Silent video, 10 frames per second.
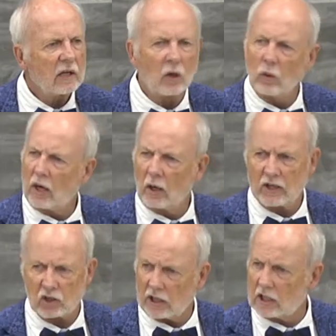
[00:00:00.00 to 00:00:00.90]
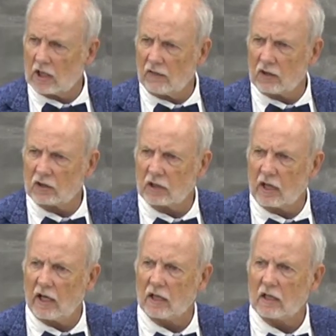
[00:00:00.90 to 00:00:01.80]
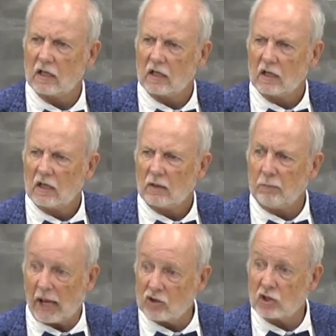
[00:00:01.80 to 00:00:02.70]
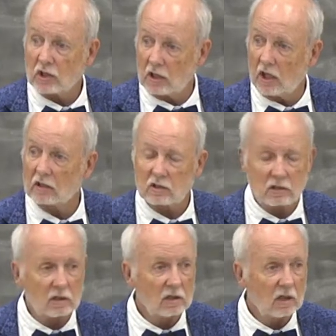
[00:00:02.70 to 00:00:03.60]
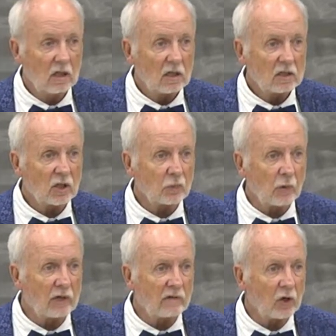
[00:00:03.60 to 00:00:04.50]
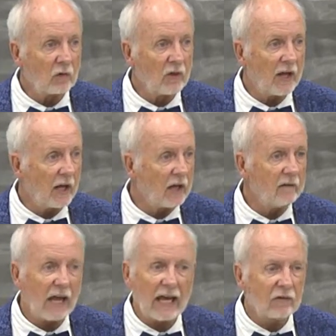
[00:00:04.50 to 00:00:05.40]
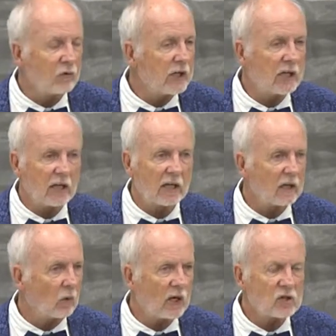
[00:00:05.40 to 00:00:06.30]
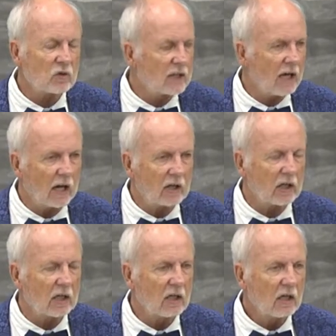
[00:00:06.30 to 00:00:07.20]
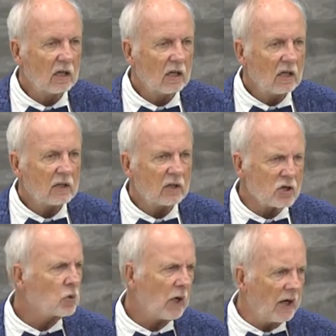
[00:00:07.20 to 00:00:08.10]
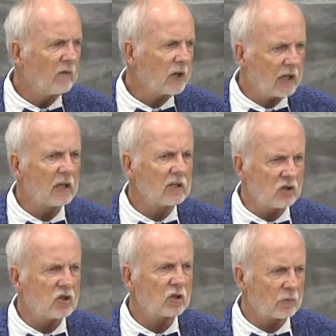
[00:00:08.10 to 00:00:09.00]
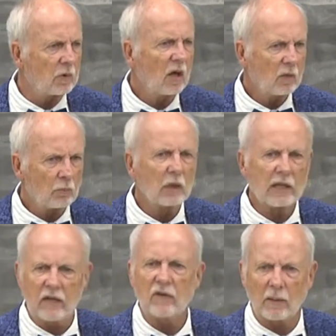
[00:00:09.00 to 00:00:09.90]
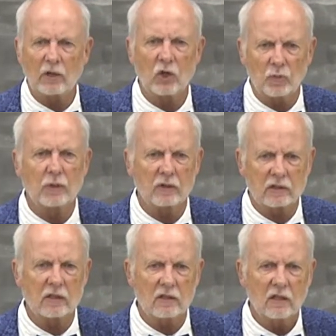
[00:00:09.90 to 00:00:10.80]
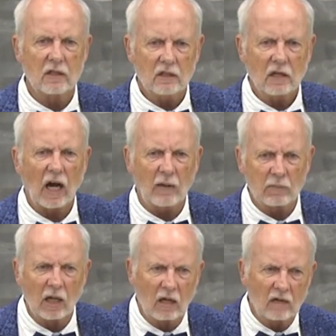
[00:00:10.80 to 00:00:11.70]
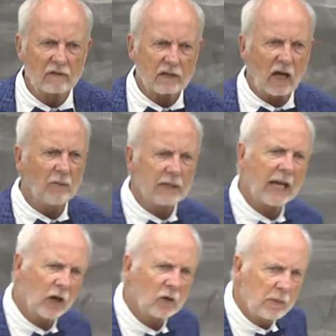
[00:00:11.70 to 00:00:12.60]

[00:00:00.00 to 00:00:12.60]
You know what I wish I could give you tonight? Magic dust to sprinkle it over the head of every kid in Alachua County. Don't you want every kid to just believe I'm a good person, I'm loved, I'm cared